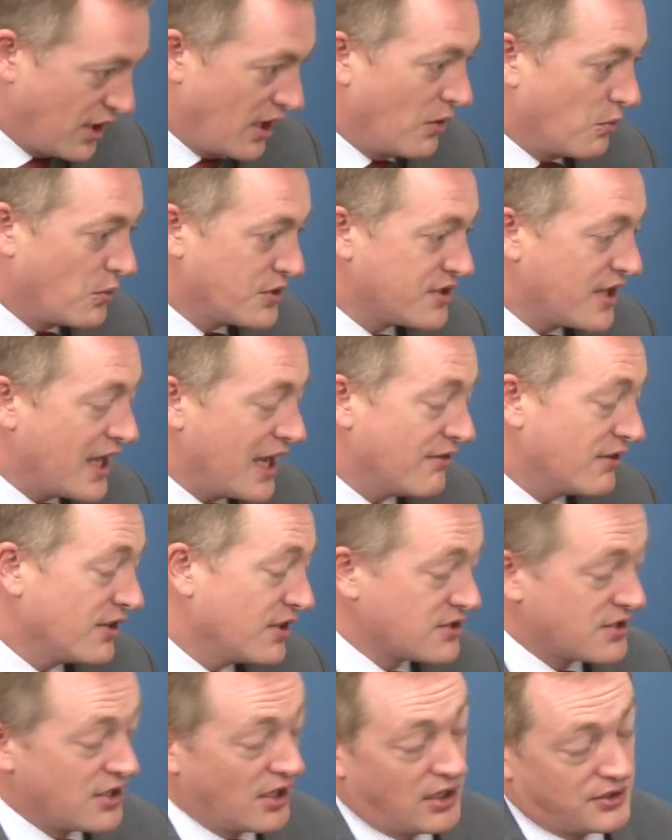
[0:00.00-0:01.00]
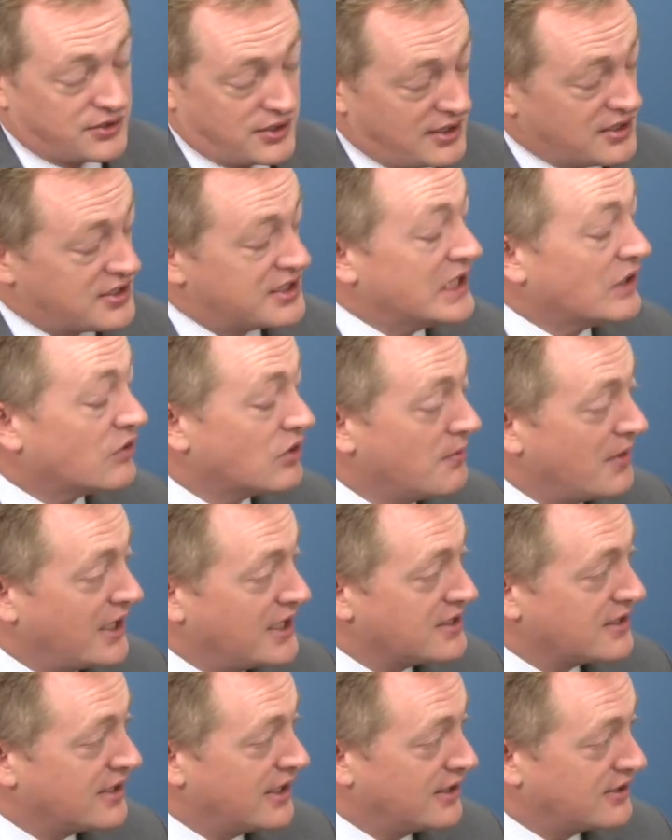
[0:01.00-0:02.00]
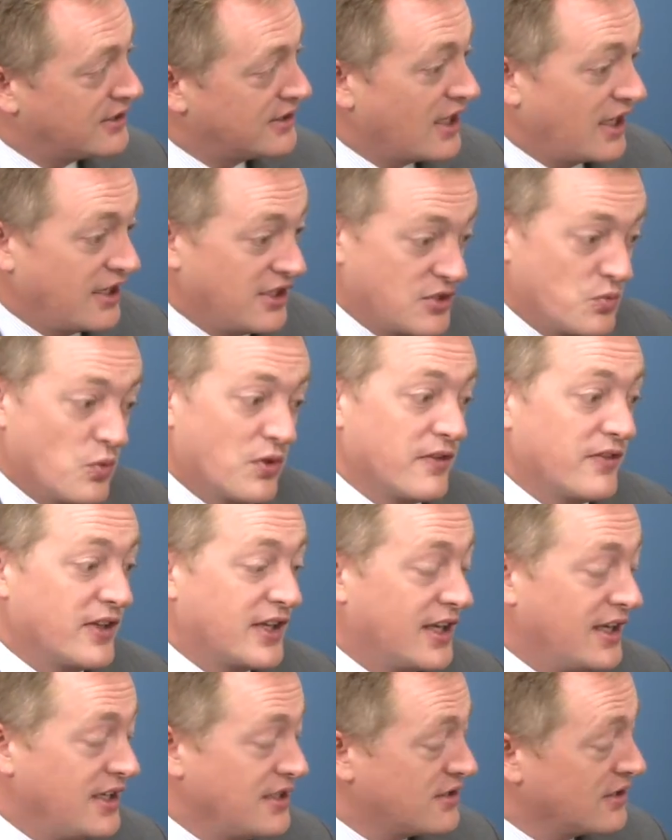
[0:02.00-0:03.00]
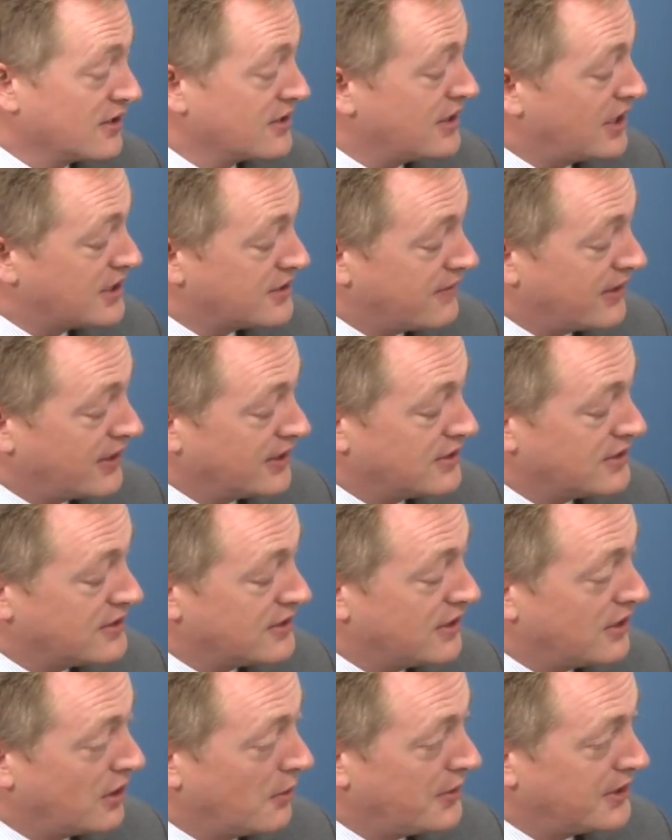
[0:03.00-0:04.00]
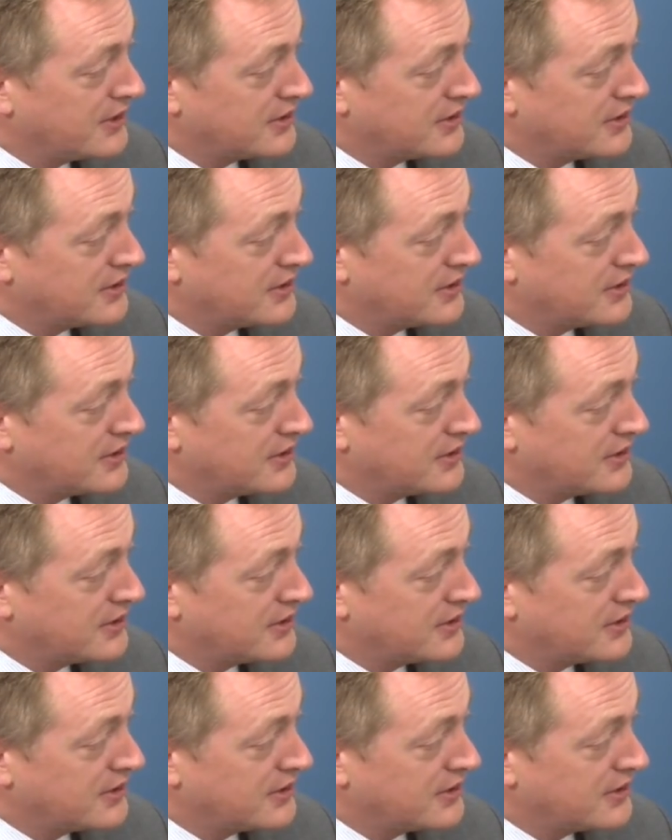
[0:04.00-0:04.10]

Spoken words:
was there at the start, and it still remains there today, and is one of the key success factors in our